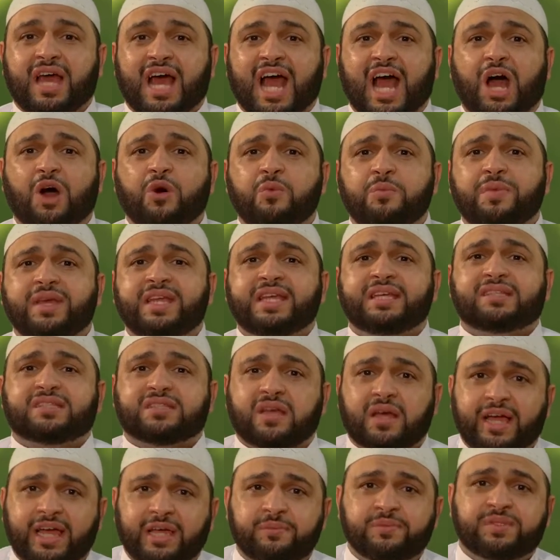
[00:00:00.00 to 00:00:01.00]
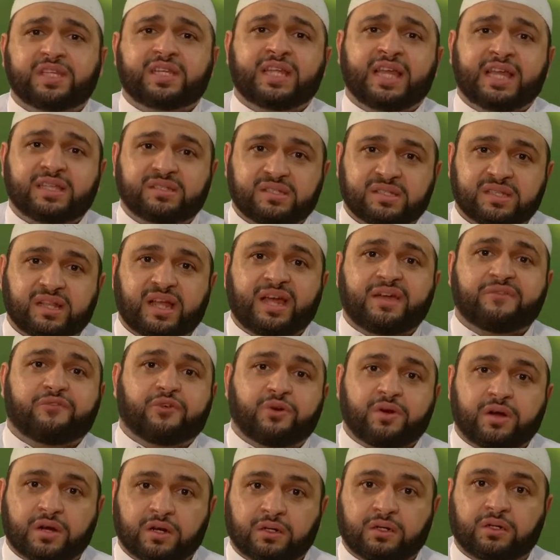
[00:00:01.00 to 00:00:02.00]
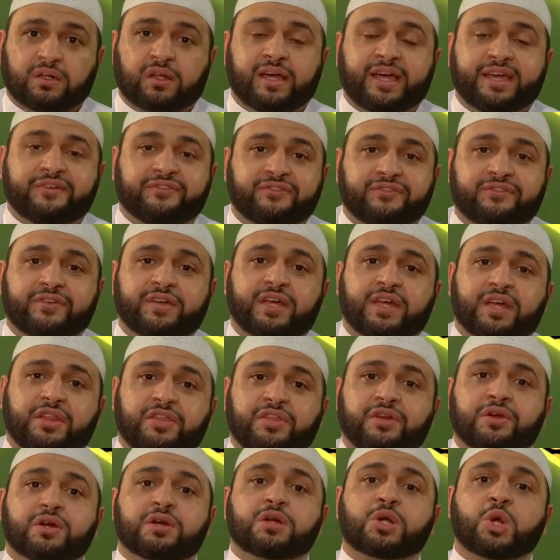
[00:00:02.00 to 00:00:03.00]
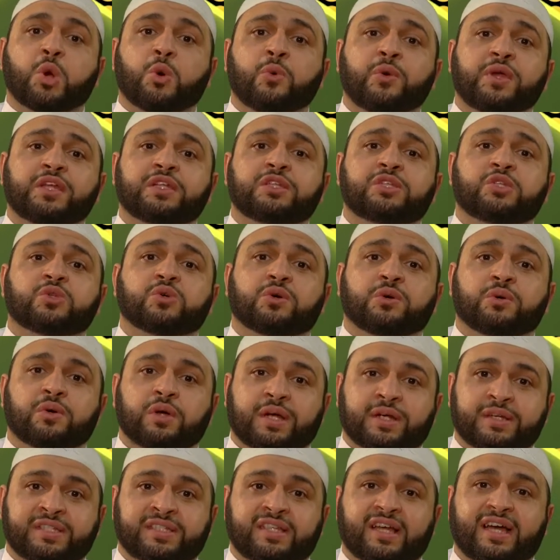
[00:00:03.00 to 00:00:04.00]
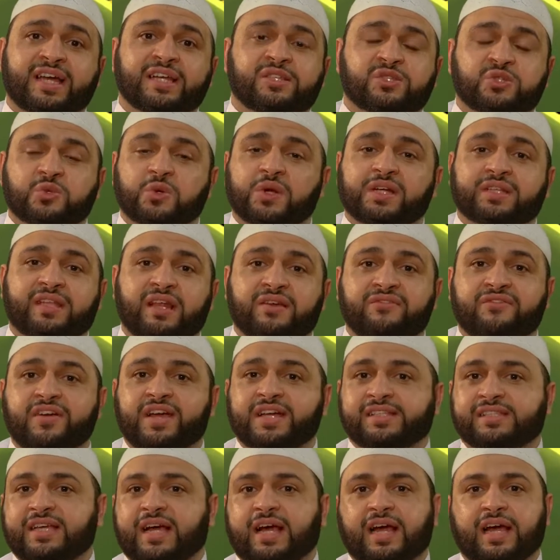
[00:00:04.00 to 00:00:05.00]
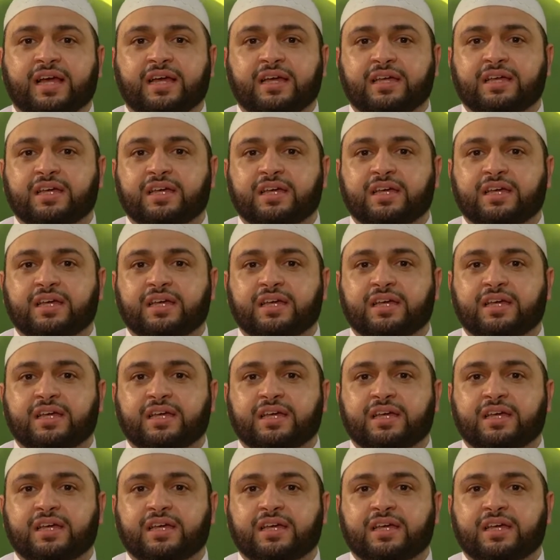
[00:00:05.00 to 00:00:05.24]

how many times in his life or her life they're going to recite Surah Al-Fatiha.